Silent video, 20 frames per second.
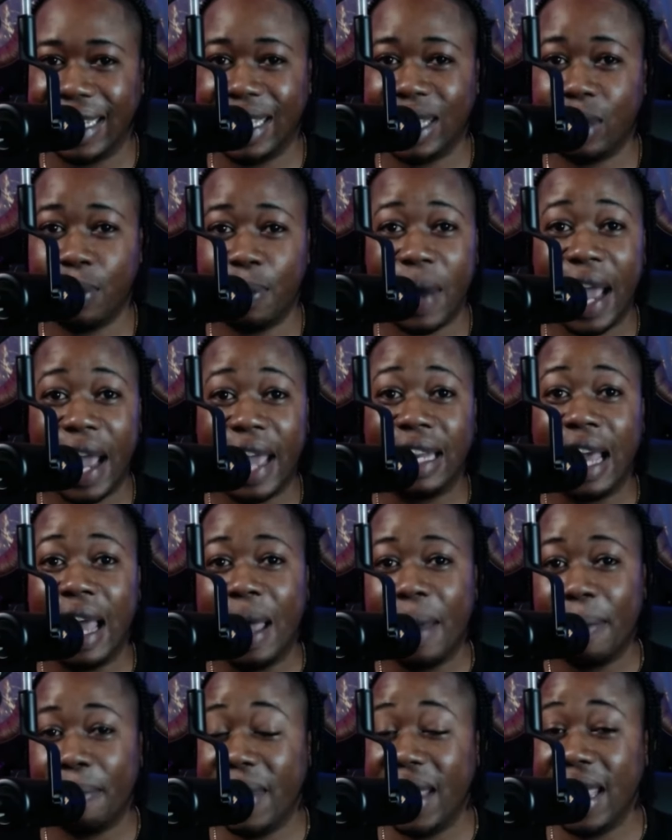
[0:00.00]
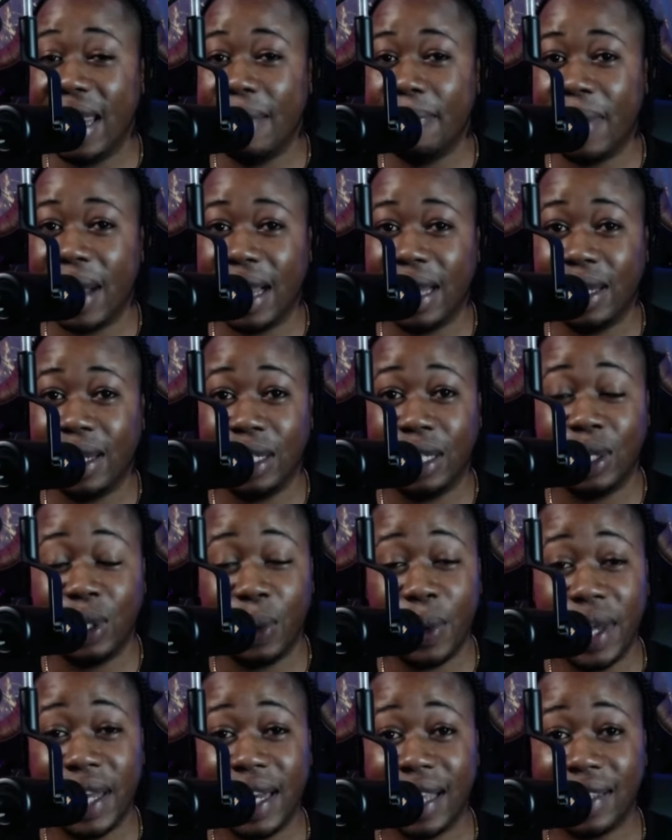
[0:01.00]
despite Beenie Man
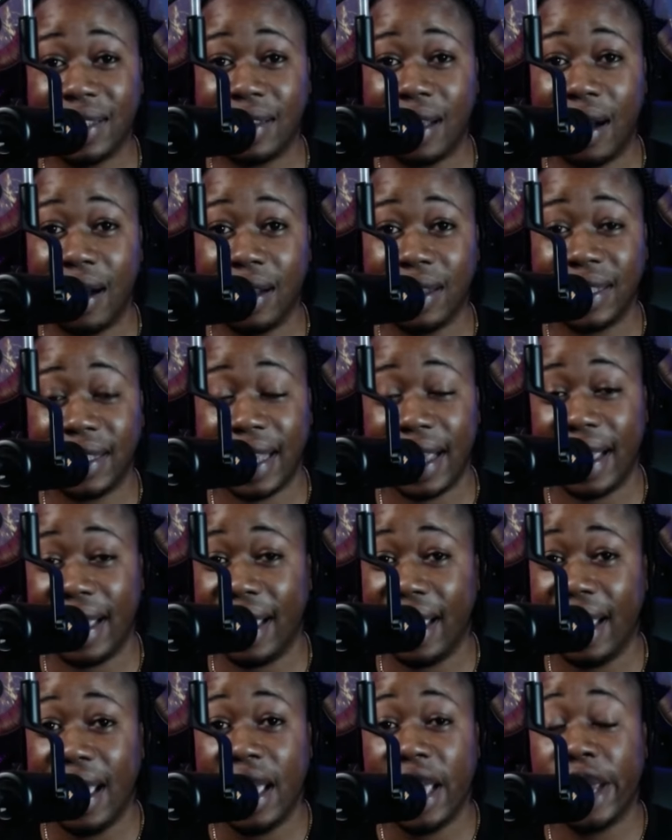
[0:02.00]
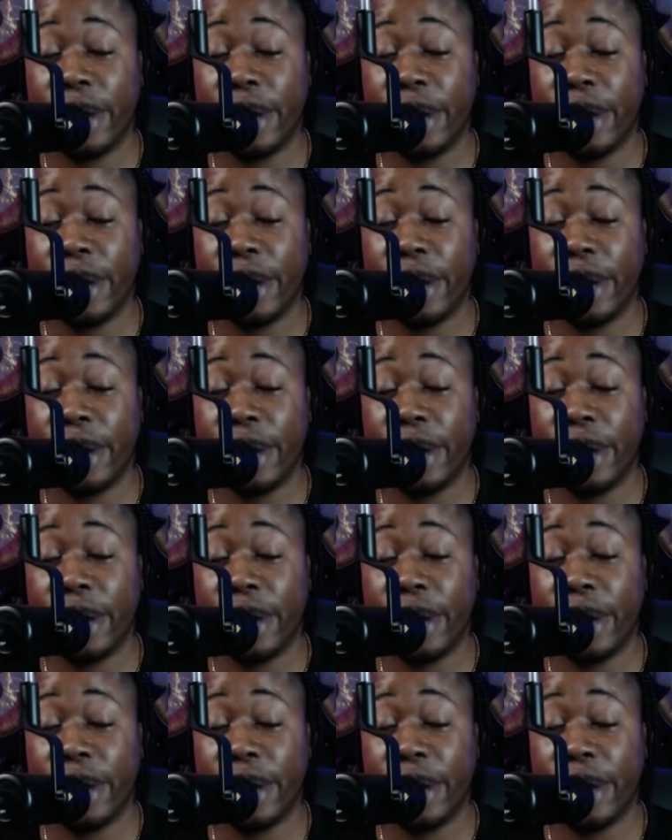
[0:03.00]
doing a song say